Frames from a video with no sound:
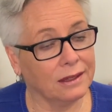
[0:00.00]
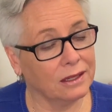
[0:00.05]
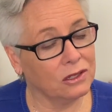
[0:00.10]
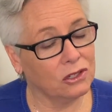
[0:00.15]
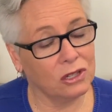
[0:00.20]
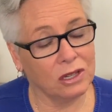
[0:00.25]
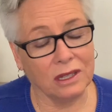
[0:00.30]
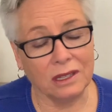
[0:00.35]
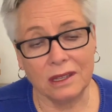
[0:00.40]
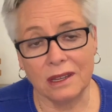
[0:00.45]

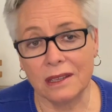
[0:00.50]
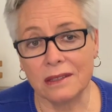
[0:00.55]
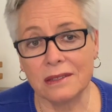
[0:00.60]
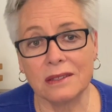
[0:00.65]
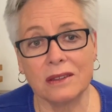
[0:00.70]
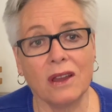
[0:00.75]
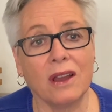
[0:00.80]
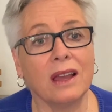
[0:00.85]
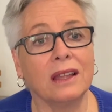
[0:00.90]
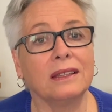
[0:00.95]
She does
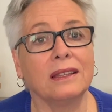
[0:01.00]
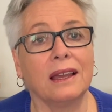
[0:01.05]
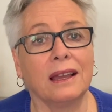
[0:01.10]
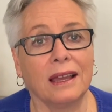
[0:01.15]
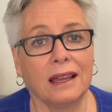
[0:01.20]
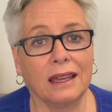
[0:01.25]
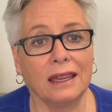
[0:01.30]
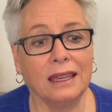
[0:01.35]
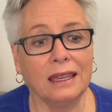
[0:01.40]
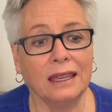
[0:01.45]
not
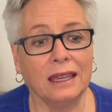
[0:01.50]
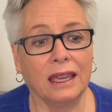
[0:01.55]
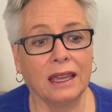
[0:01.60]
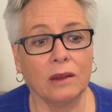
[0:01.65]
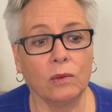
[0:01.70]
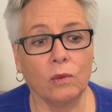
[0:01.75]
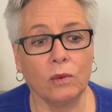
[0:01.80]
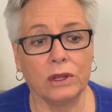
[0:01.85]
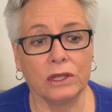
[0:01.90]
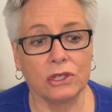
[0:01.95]
lie,
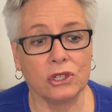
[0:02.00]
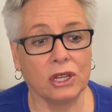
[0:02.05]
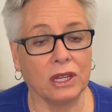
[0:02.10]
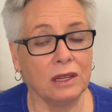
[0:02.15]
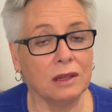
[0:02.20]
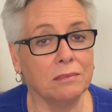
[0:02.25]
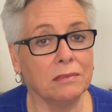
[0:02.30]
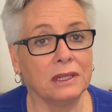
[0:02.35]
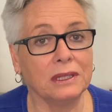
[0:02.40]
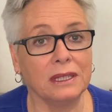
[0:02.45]
and what she
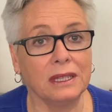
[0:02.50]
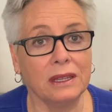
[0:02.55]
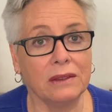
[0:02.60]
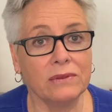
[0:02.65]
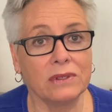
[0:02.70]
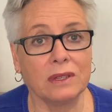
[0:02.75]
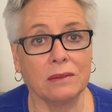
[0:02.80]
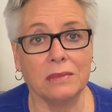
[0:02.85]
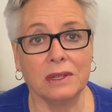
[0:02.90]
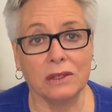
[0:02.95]

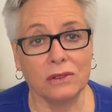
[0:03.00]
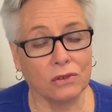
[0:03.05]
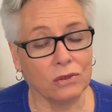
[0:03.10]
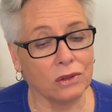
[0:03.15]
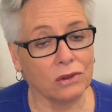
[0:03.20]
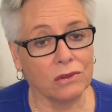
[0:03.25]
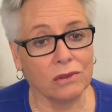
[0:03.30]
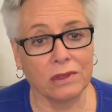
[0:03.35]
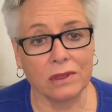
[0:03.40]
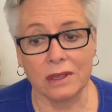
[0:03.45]
believes to be
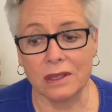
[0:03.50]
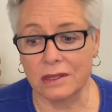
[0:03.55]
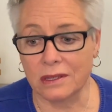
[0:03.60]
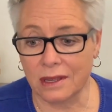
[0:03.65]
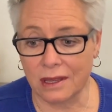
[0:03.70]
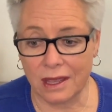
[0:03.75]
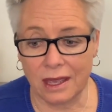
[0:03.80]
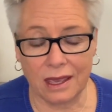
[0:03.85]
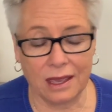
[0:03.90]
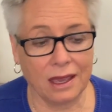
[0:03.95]
truth
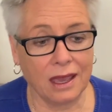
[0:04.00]
is